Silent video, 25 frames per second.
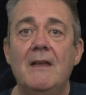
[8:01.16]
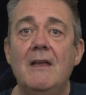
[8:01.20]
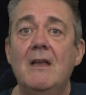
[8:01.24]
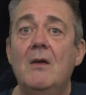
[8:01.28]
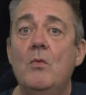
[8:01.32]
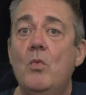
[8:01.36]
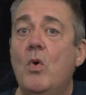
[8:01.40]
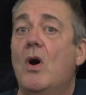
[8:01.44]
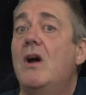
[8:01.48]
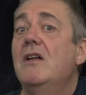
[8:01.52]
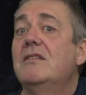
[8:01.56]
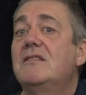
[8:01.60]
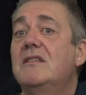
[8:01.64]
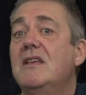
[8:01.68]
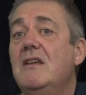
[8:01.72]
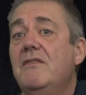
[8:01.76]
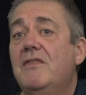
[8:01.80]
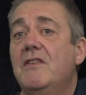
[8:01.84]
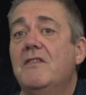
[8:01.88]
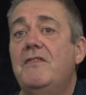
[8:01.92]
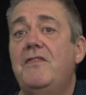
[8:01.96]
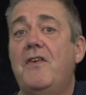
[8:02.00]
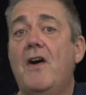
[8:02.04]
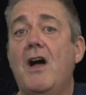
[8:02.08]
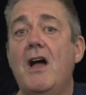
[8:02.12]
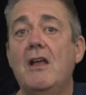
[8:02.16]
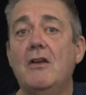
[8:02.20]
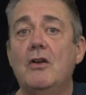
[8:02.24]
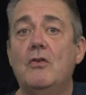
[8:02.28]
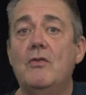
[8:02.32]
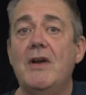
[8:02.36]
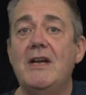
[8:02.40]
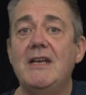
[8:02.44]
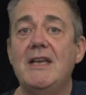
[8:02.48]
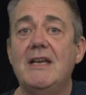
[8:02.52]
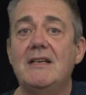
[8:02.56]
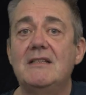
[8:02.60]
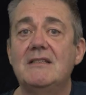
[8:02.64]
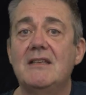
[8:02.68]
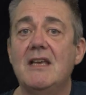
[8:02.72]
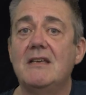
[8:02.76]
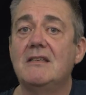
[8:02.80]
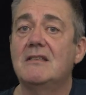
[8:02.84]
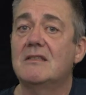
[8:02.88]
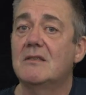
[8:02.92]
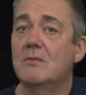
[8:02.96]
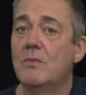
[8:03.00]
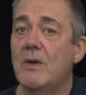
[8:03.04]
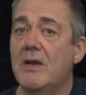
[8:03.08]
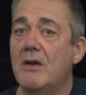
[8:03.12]
What if the file already
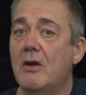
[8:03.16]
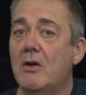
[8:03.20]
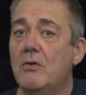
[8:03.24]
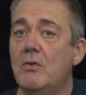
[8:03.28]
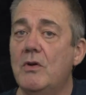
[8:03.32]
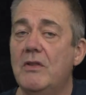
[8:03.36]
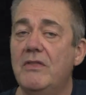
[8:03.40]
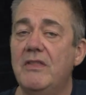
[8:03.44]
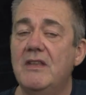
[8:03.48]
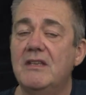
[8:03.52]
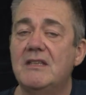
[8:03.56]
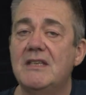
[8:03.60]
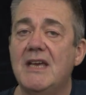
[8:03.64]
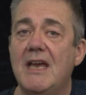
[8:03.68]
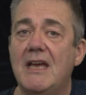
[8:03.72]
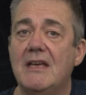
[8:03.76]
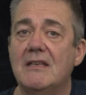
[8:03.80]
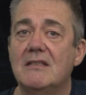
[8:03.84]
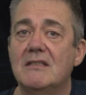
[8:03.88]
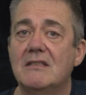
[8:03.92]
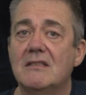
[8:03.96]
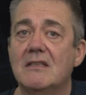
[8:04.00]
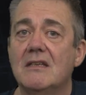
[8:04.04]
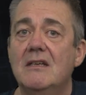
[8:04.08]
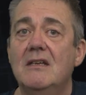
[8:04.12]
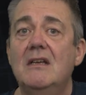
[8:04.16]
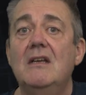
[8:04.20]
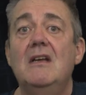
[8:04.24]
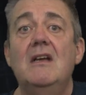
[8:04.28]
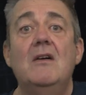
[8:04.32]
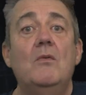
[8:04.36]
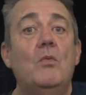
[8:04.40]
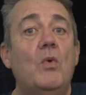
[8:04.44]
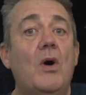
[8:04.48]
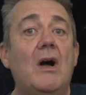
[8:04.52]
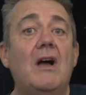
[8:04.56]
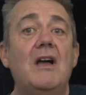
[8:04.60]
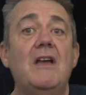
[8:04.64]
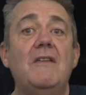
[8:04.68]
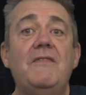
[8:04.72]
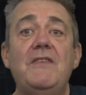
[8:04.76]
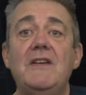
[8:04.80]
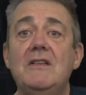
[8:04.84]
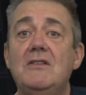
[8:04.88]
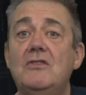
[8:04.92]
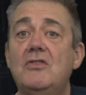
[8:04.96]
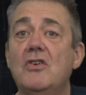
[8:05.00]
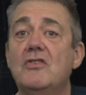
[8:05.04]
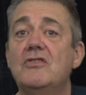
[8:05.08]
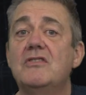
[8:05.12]
exists when I run the test? What if
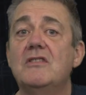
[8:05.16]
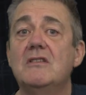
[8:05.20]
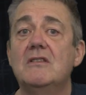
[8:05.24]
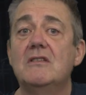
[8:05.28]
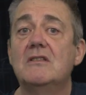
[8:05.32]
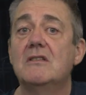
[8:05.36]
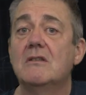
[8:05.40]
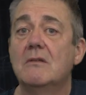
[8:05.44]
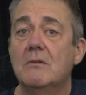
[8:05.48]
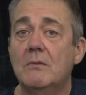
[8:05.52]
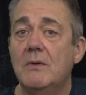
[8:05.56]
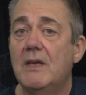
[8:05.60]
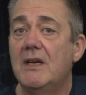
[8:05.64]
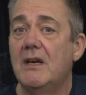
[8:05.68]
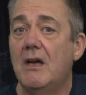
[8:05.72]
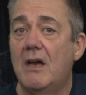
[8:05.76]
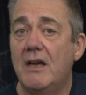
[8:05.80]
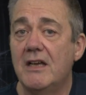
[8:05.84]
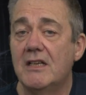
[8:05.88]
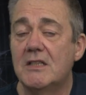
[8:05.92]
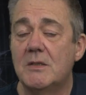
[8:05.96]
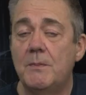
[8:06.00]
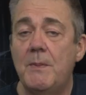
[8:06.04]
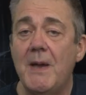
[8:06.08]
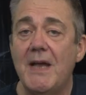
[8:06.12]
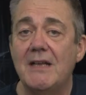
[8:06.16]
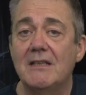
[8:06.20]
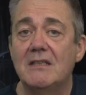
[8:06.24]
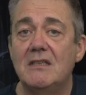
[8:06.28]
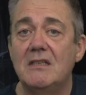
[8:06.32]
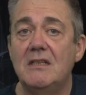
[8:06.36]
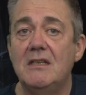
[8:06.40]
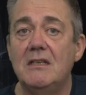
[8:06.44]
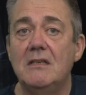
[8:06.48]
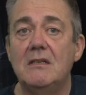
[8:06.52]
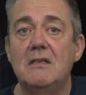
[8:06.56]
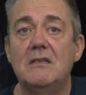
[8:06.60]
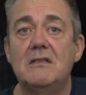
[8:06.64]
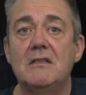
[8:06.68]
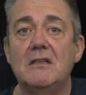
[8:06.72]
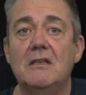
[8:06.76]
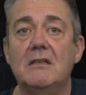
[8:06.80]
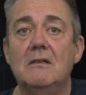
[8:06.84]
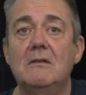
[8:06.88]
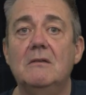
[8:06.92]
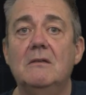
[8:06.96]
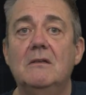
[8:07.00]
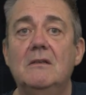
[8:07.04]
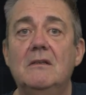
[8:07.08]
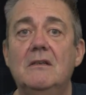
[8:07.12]
it doesn't when I expected it to?
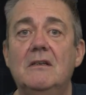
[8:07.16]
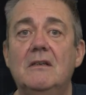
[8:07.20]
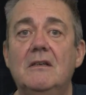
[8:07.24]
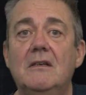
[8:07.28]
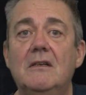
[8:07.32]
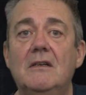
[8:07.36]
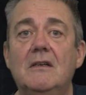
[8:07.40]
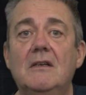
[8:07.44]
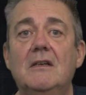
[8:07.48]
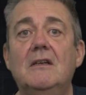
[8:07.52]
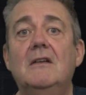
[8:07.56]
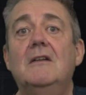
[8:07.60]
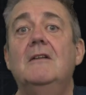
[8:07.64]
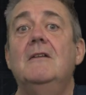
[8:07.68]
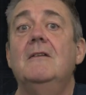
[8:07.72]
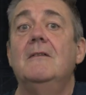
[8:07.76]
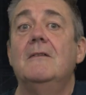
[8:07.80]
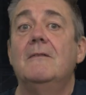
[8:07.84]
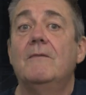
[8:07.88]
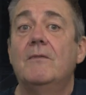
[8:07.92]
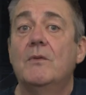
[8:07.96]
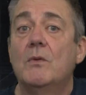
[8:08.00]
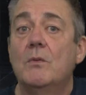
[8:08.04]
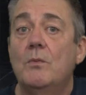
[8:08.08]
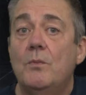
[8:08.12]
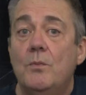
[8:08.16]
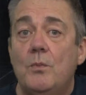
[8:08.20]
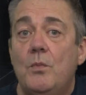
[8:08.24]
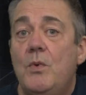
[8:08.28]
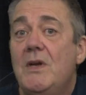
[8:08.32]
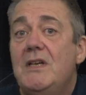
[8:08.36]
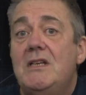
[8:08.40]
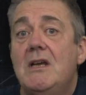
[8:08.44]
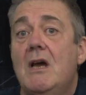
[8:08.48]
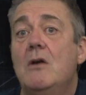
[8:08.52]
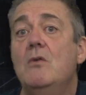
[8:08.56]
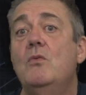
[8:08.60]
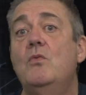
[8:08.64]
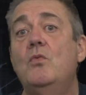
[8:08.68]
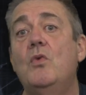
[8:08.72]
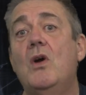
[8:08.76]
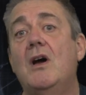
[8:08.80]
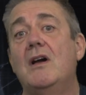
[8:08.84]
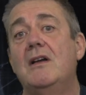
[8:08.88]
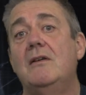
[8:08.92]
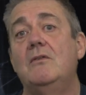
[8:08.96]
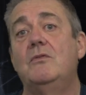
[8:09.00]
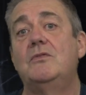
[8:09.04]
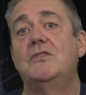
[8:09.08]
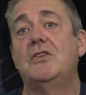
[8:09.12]
We don't
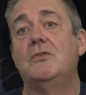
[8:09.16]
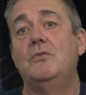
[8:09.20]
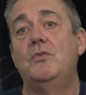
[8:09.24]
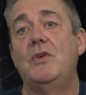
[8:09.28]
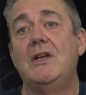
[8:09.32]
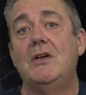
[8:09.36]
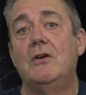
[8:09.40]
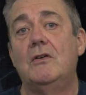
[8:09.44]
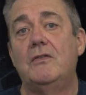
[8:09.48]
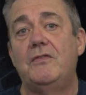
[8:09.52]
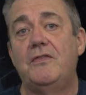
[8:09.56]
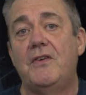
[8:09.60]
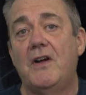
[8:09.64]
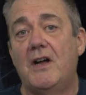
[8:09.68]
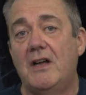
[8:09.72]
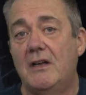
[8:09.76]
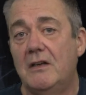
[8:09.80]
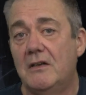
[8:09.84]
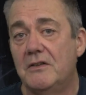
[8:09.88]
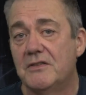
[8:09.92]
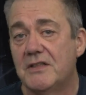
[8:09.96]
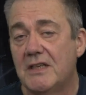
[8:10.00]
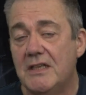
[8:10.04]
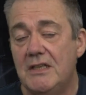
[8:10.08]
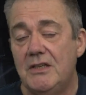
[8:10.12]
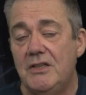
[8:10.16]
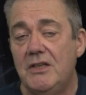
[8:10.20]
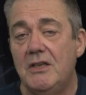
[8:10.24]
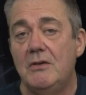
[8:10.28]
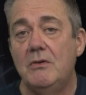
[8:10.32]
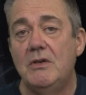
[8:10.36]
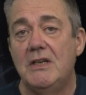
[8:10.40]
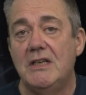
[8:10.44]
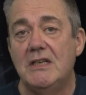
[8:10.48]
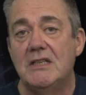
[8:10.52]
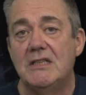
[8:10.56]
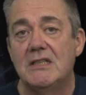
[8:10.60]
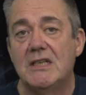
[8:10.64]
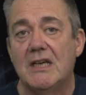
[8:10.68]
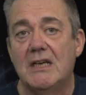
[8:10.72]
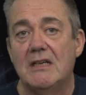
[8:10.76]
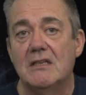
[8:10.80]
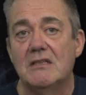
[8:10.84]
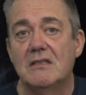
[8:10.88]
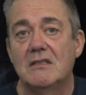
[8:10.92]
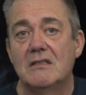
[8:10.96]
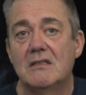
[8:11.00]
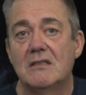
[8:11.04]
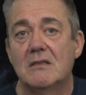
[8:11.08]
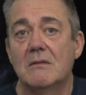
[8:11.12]
write to real files in unit
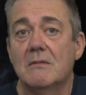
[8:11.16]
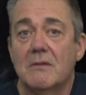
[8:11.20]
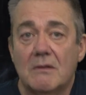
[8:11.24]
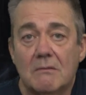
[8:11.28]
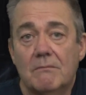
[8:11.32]
tests,